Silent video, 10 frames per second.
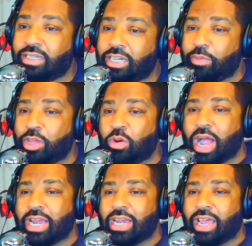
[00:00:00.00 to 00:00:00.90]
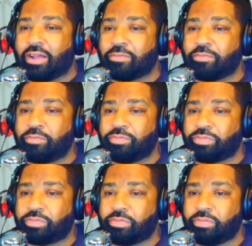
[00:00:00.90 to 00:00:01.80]
They're going to be quiet now.
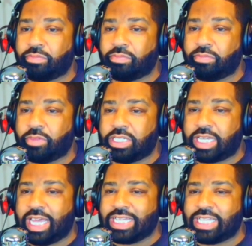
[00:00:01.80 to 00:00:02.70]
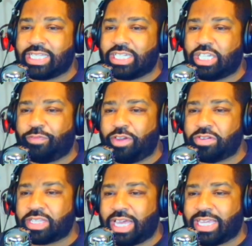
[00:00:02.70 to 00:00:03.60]
Takia says that she
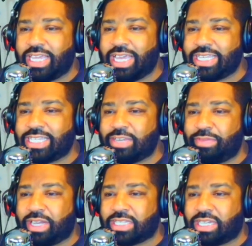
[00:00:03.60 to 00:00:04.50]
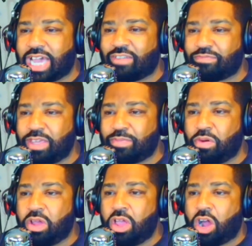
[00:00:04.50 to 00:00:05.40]
feels like he isn't because a lot of
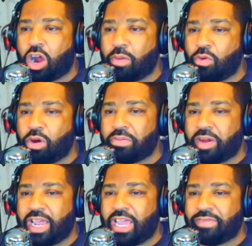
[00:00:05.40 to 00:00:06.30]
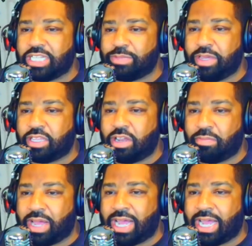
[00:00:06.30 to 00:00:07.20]
people are more brave and speak their
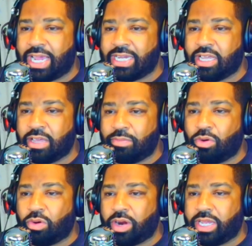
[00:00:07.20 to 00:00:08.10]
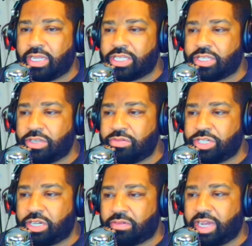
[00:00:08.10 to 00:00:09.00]
mind more in this new
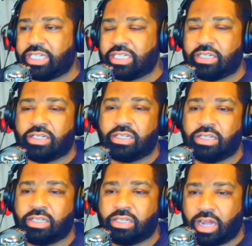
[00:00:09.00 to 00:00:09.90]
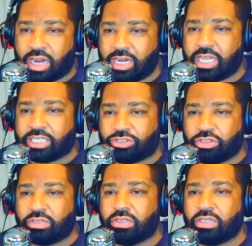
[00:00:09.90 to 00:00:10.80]
generation. All right, that's
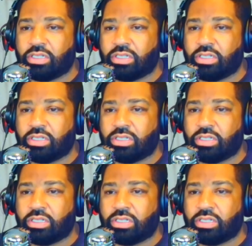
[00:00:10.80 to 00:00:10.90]
true.